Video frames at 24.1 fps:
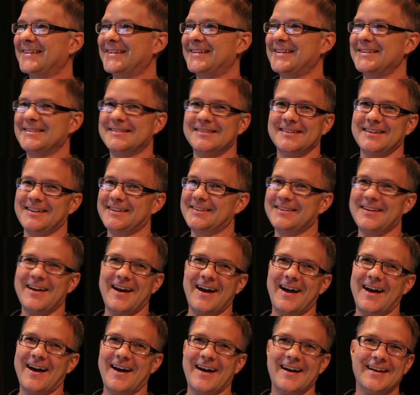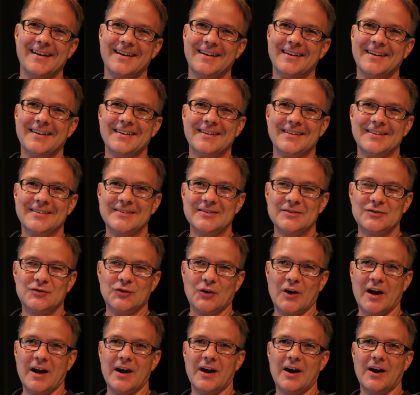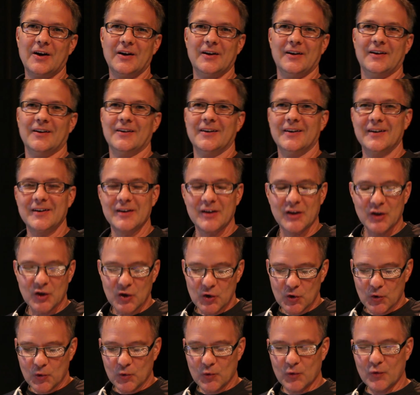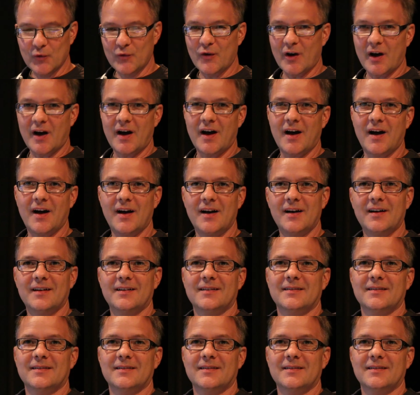He's like, nah, try harder. Hoova.